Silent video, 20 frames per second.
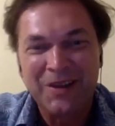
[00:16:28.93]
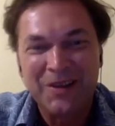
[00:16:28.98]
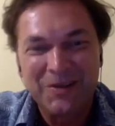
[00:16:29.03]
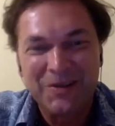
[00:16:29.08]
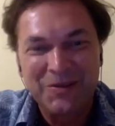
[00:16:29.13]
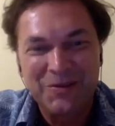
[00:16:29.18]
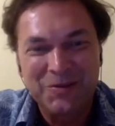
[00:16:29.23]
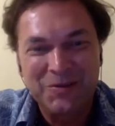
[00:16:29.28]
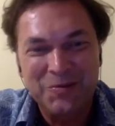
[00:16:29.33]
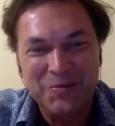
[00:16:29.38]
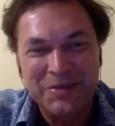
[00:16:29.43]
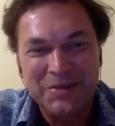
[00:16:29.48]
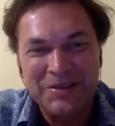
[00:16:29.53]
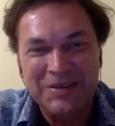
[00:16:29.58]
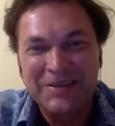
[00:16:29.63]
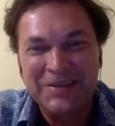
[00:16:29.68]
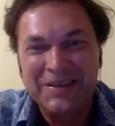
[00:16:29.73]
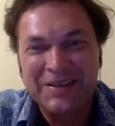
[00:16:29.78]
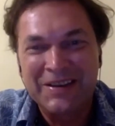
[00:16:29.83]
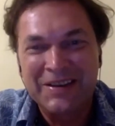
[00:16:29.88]
to your
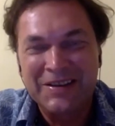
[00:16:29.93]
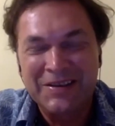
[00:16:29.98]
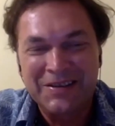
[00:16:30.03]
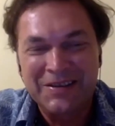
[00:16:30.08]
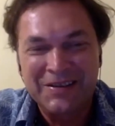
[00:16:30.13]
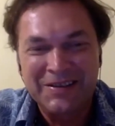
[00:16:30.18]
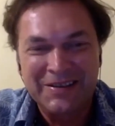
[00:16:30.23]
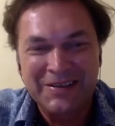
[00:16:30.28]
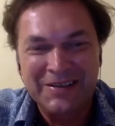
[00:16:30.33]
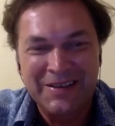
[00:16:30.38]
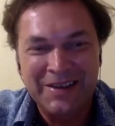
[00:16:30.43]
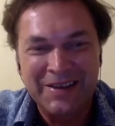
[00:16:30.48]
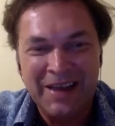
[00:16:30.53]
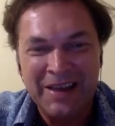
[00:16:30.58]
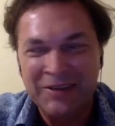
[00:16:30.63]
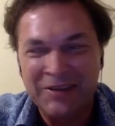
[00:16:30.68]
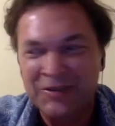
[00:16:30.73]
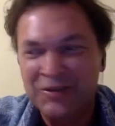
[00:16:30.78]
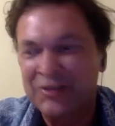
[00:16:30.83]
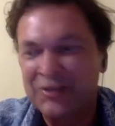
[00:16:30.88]
presentation, the
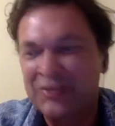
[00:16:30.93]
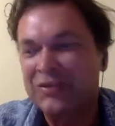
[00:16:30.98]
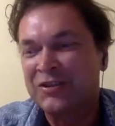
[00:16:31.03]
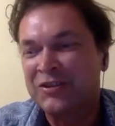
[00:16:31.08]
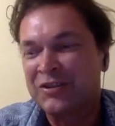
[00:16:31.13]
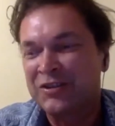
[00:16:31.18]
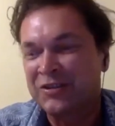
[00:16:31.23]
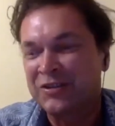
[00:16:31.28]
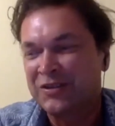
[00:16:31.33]
language,